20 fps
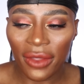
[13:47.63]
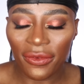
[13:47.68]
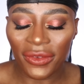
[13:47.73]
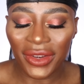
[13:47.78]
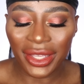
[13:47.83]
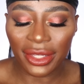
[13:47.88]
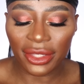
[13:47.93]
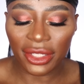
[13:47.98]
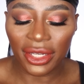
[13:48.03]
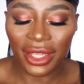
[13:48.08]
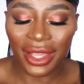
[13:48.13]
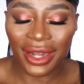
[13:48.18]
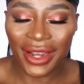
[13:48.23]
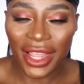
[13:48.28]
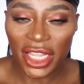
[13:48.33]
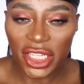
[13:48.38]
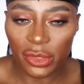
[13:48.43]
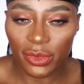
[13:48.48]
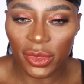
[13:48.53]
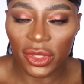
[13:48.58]
I feel like it's kind of
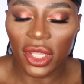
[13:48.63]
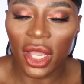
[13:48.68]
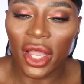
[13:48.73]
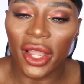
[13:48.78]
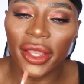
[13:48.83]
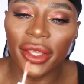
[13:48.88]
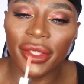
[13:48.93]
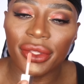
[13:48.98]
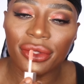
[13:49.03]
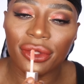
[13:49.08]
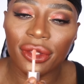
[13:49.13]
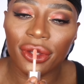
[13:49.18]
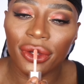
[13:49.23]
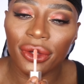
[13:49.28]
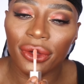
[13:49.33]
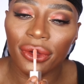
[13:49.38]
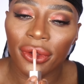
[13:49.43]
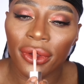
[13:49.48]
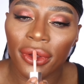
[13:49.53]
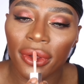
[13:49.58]
clashing with the eyes,
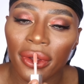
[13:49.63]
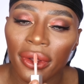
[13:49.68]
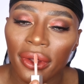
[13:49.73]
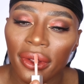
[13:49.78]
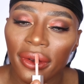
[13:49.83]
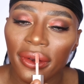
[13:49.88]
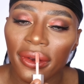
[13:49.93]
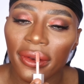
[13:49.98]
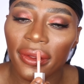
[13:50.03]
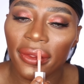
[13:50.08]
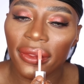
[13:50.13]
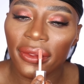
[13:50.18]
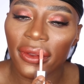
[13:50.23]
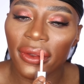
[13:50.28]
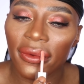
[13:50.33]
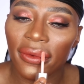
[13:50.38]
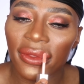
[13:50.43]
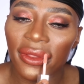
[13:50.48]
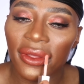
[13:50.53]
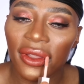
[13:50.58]
so. Let's go
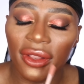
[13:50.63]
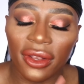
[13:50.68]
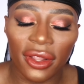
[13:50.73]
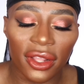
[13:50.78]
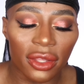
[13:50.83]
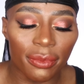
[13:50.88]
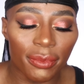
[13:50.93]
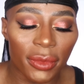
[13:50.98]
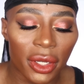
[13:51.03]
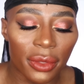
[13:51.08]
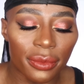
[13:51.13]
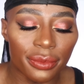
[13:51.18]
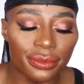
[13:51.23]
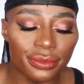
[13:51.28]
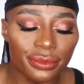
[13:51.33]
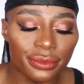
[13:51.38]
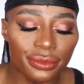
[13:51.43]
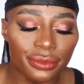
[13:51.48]
in with some gloss bomb.